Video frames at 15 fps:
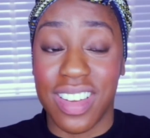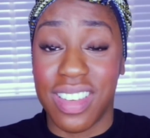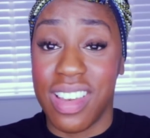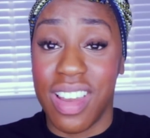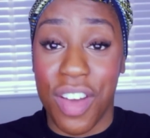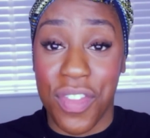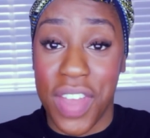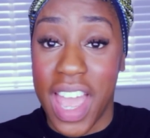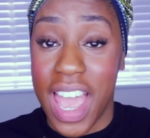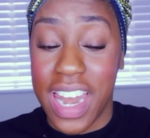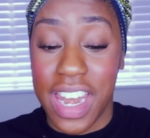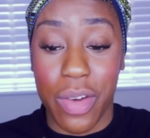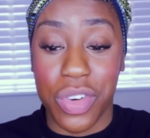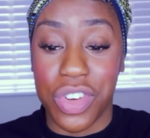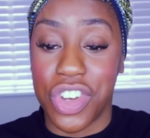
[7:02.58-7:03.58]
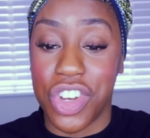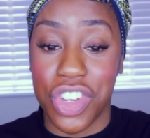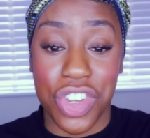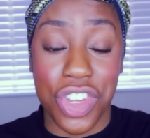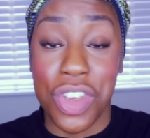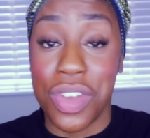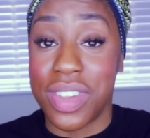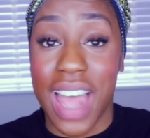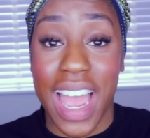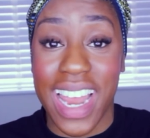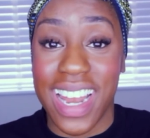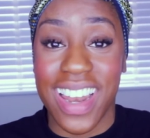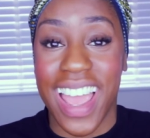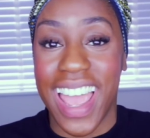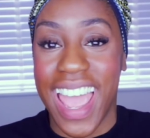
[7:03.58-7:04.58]
just love it and they'll just use
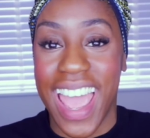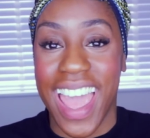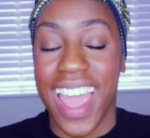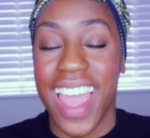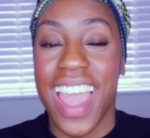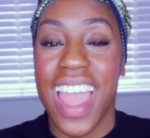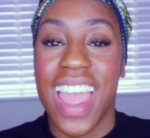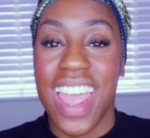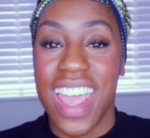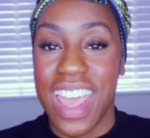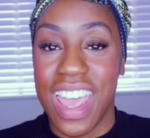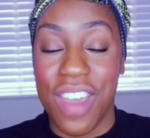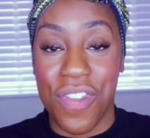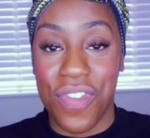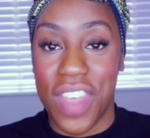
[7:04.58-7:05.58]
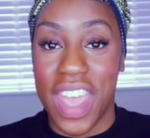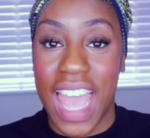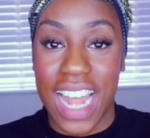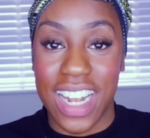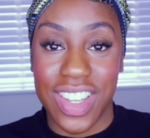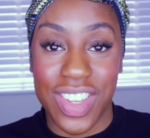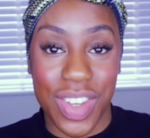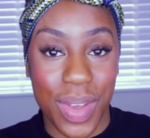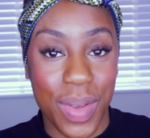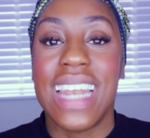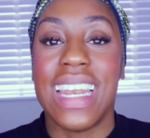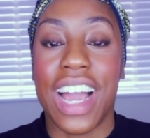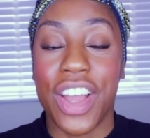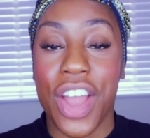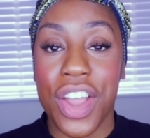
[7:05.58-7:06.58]
that in their hair if they had to.
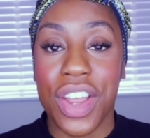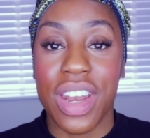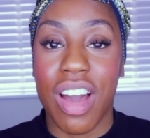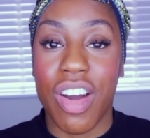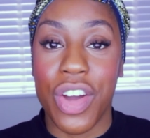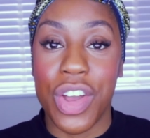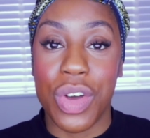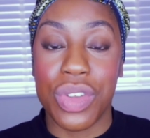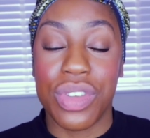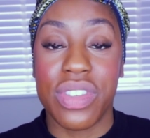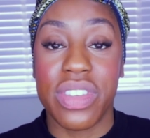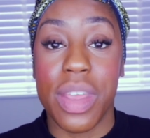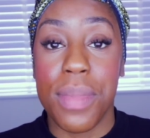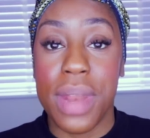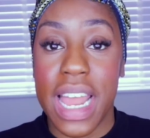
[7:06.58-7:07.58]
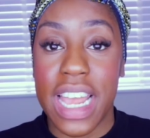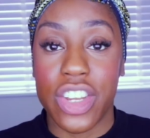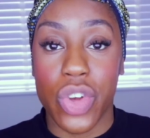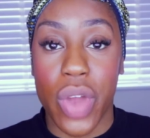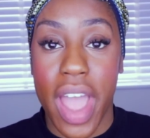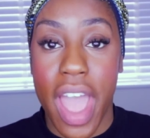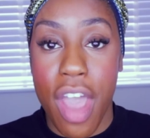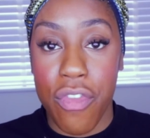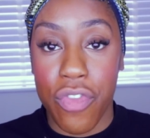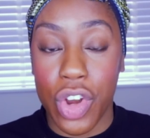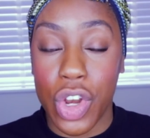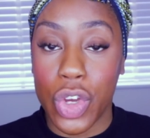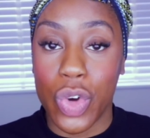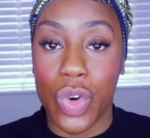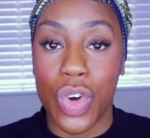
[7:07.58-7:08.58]
Now coconut oil stimulates your hair
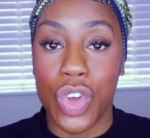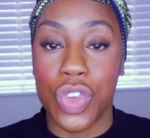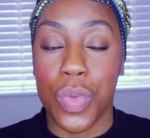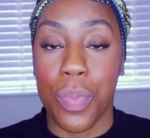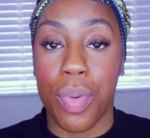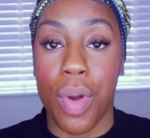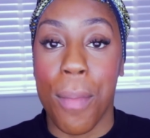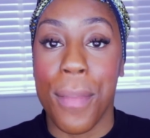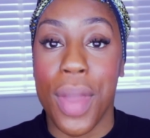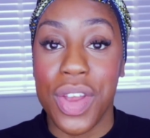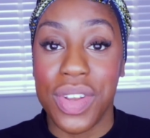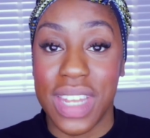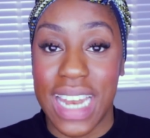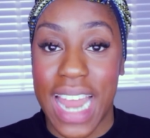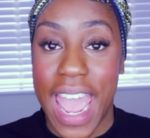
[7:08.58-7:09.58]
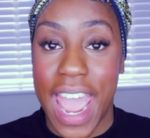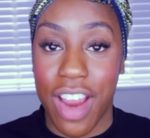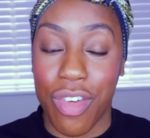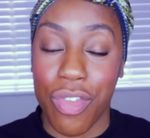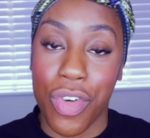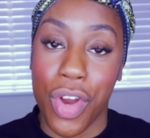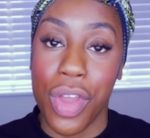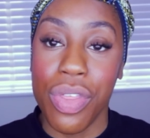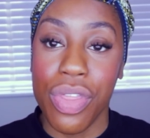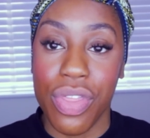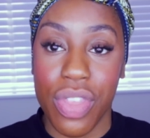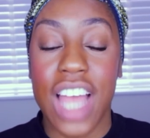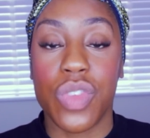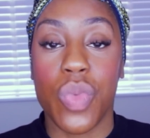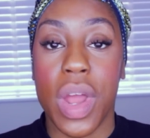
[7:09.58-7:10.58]
follicles, promoting hair
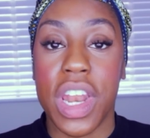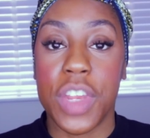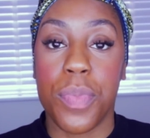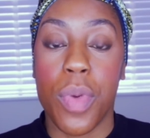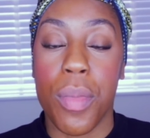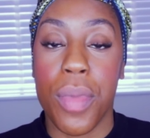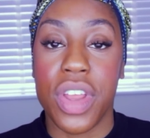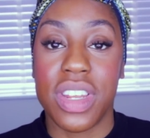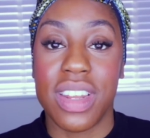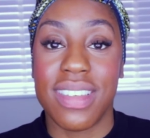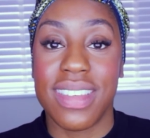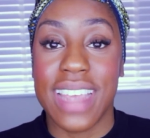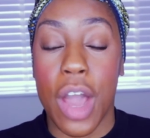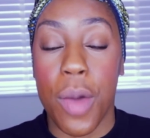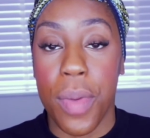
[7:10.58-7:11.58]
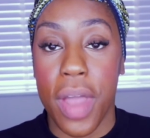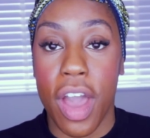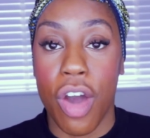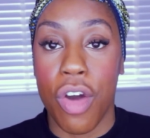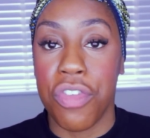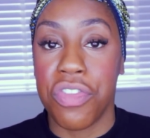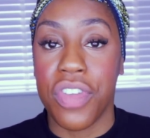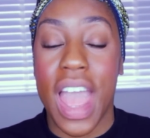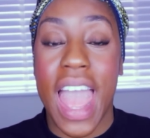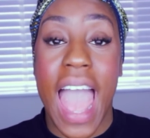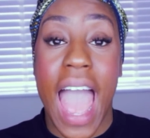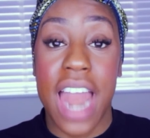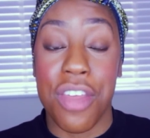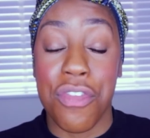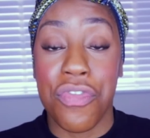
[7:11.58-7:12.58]
growth as well as promoting scalp health,
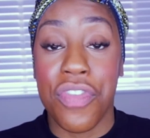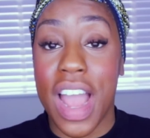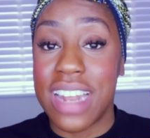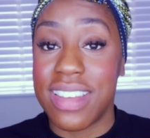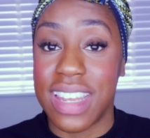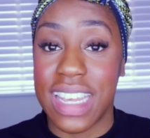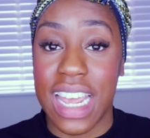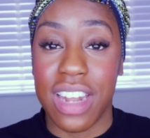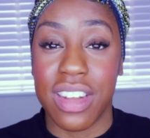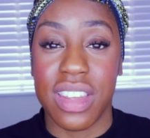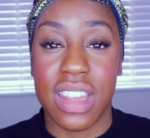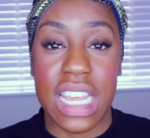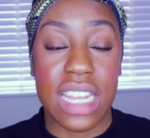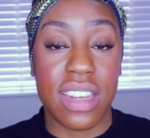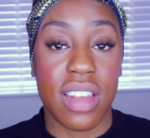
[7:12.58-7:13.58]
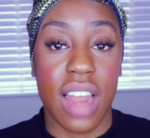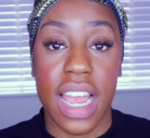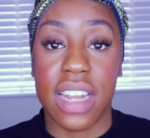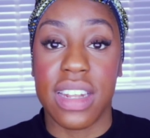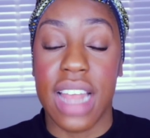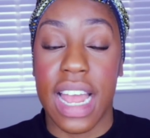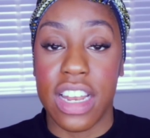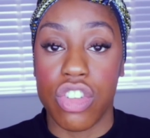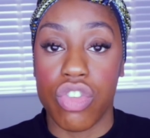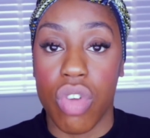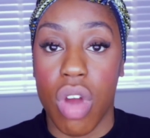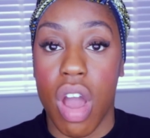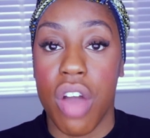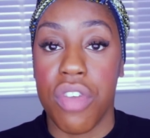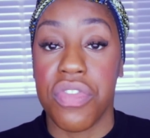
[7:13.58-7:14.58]
and it fights against things like
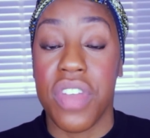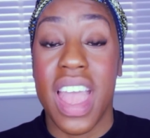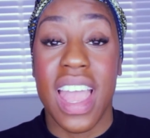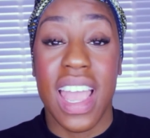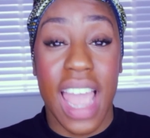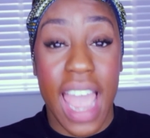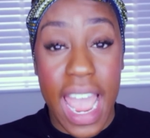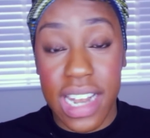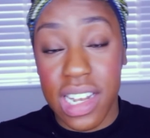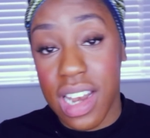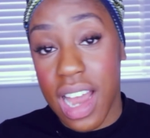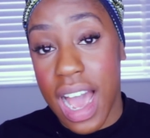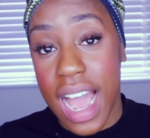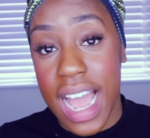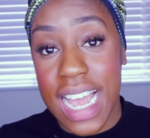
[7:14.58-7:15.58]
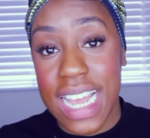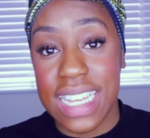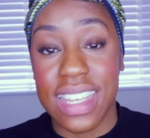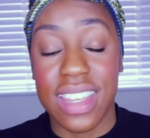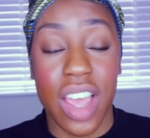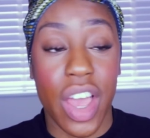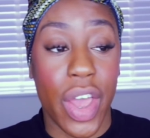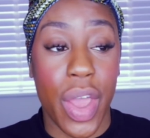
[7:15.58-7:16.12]
dandruff, head lice,